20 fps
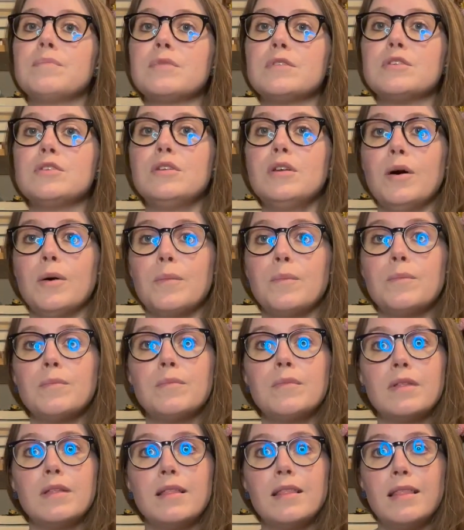So
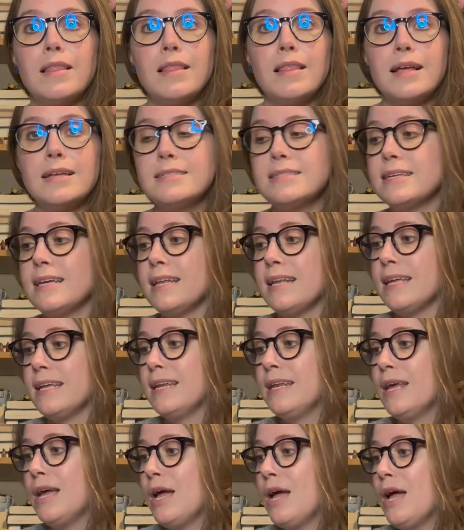let's get
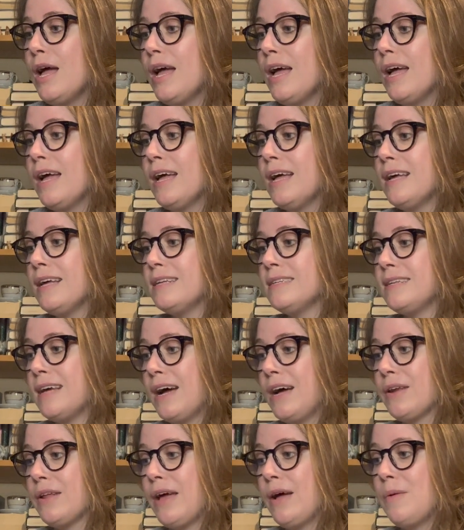into
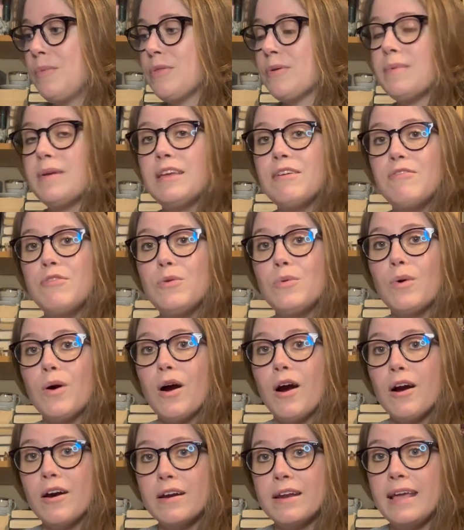how to help them. If you
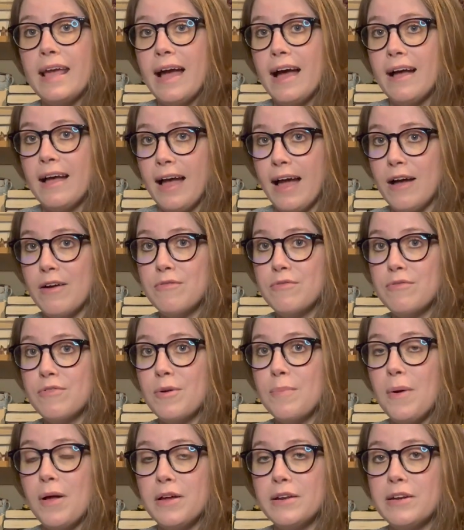already have
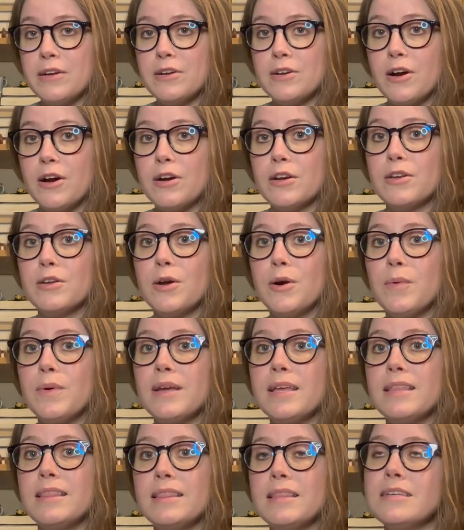a pollinator garden
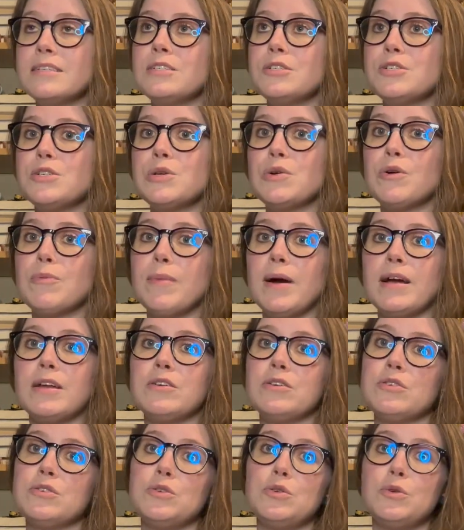going, this is your
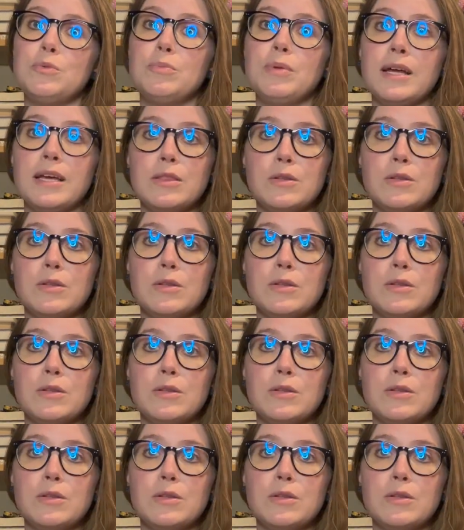reminder to plant